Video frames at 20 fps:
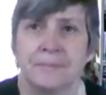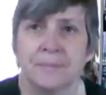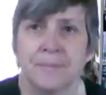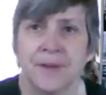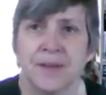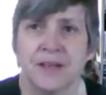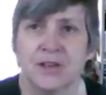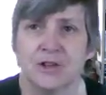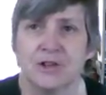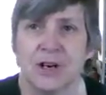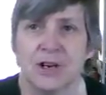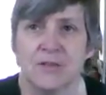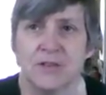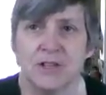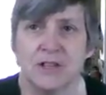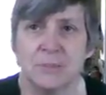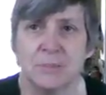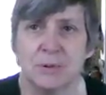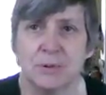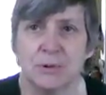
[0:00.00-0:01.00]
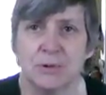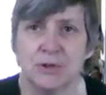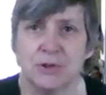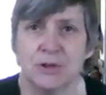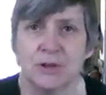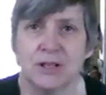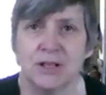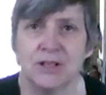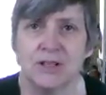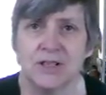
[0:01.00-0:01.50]
And as gravity pulls you
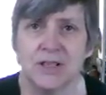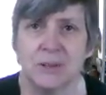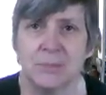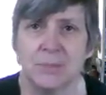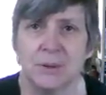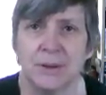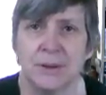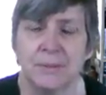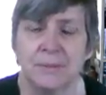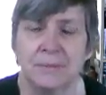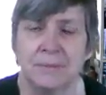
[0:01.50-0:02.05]
a little deeper,